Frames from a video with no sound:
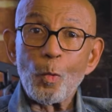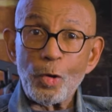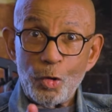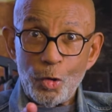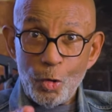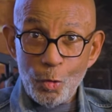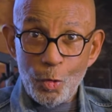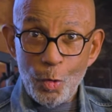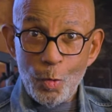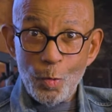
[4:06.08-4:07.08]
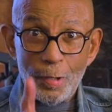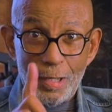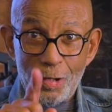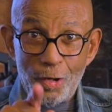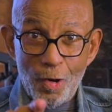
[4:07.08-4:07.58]
What you do
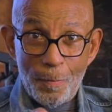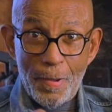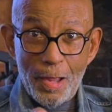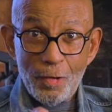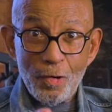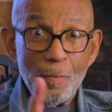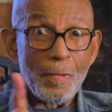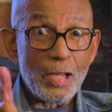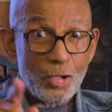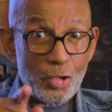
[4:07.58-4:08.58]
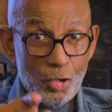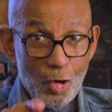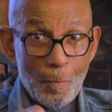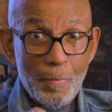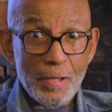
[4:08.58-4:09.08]
in your bedroom is
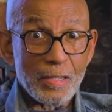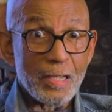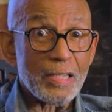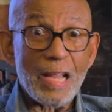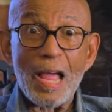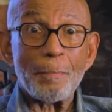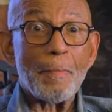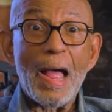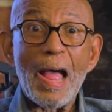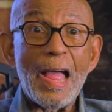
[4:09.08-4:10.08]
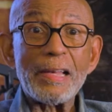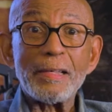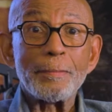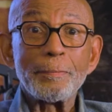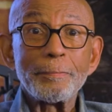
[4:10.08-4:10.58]
your business, not mine,
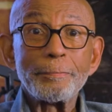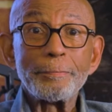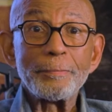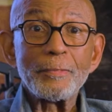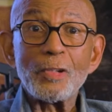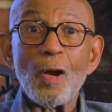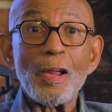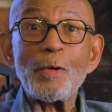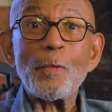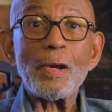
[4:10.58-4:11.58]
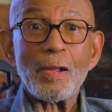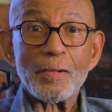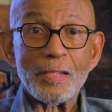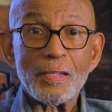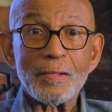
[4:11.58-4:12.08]
nor anyone
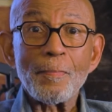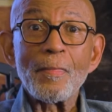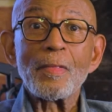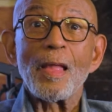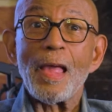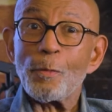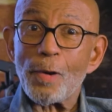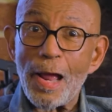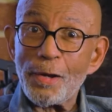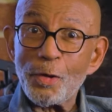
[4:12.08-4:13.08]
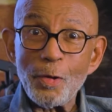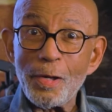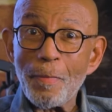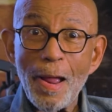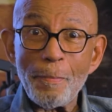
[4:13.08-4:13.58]
else's. And what I do
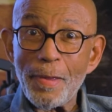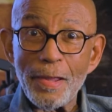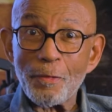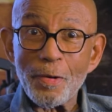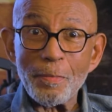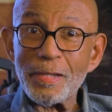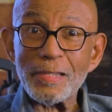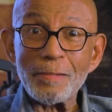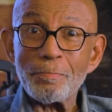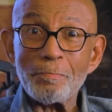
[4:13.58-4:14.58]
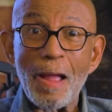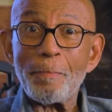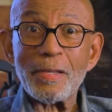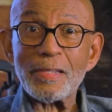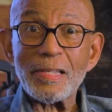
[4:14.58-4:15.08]
in my bedroom is my
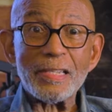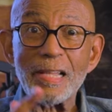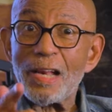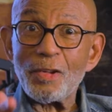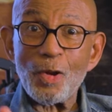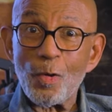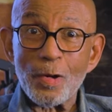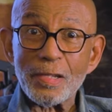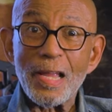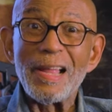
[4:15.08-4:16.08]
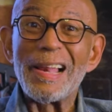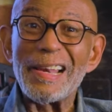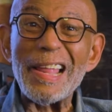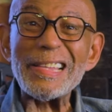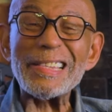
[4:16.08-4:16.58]
business, not yours.
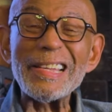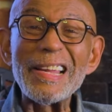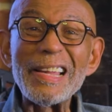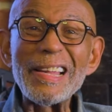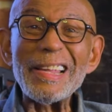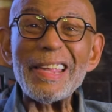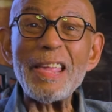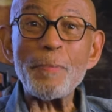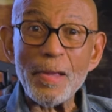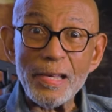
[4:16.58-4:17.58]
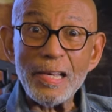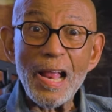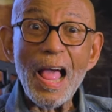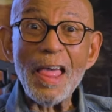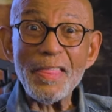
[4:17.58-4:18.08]
Let's keep it
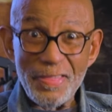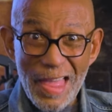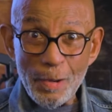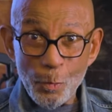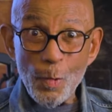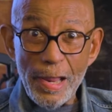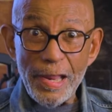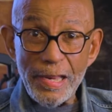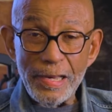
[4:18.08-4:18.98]
that way.